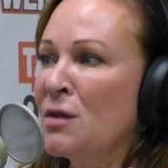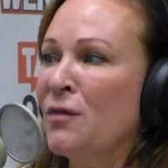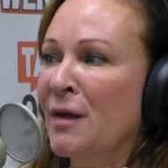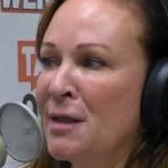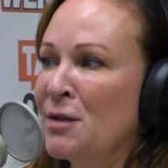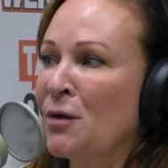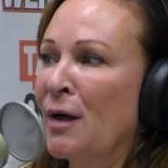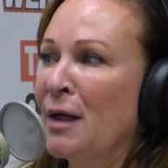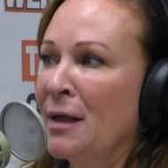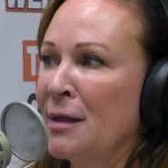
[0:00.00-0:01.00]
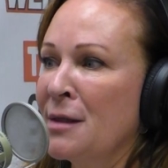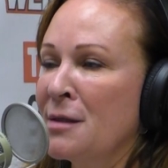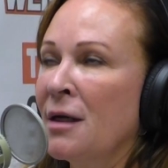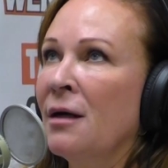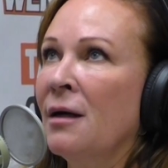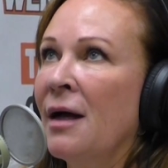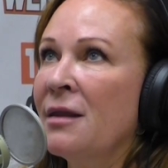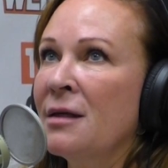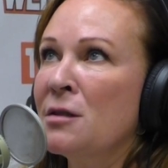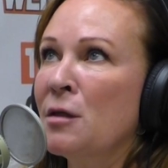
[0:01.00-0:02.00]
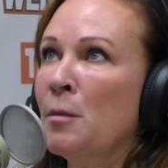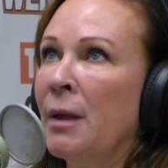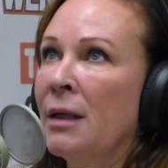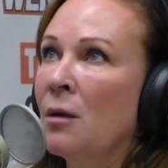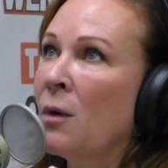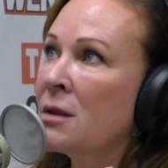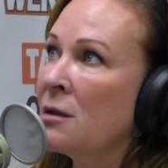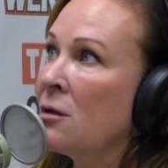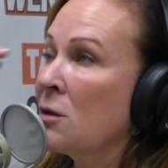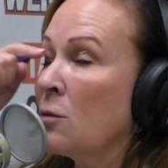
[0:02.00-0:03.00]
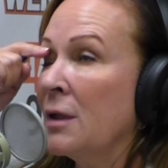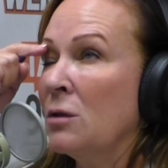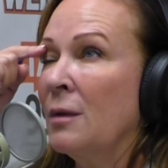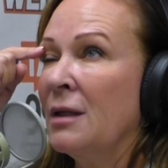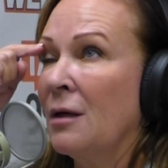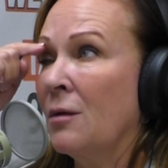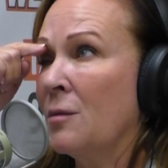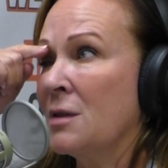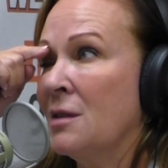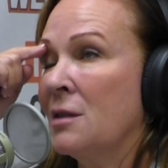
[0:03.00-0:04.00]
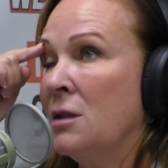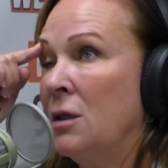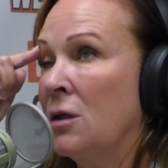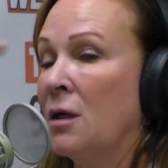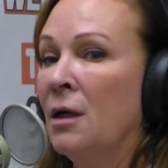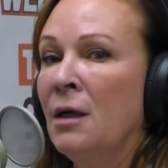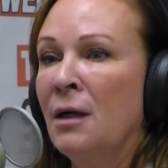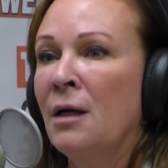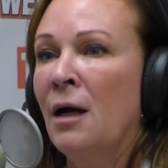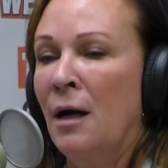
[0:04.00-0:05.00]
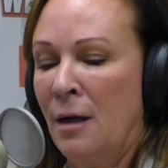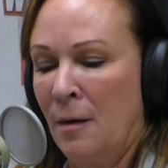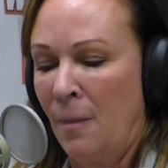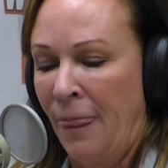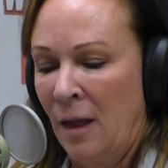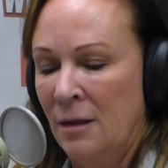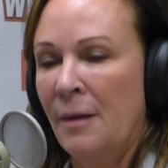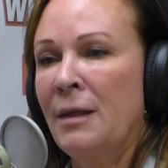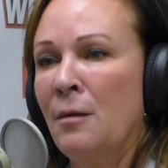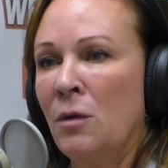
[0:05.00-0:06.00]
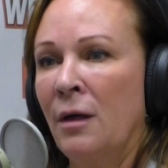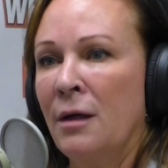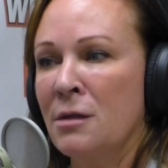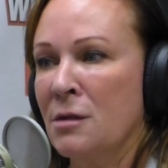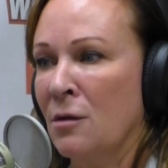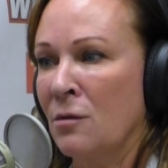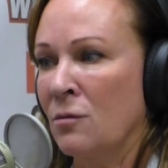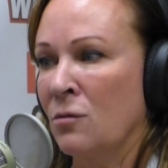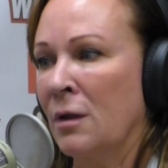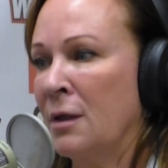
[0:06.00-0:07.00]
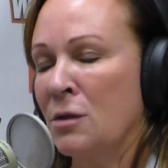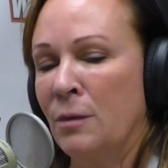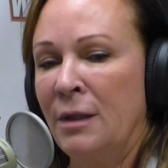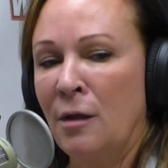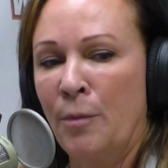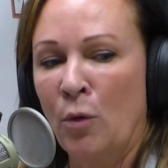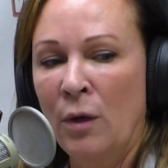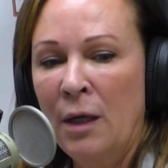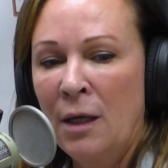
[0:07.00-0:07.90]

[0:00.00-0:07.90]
funny story is, I think somebody. It wasn't during 2020 though. It was this year. They became clients. They're really a sweet couple.